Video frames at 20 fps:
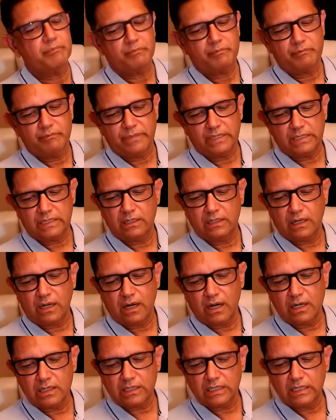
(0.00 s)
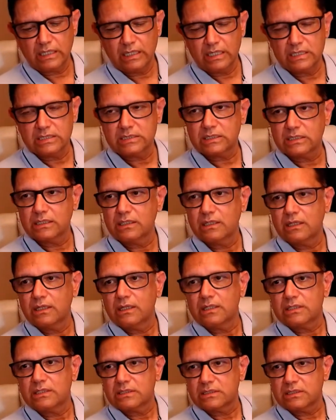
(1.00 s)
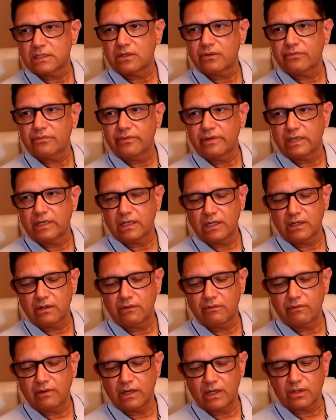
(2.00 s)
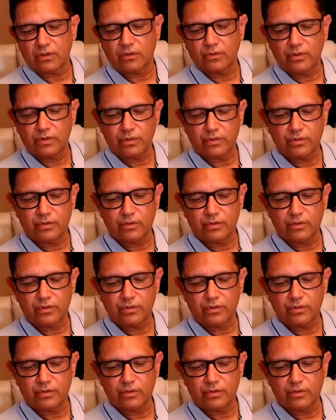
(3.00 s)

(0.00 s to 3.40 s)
but in our case Sarf and Nahw are going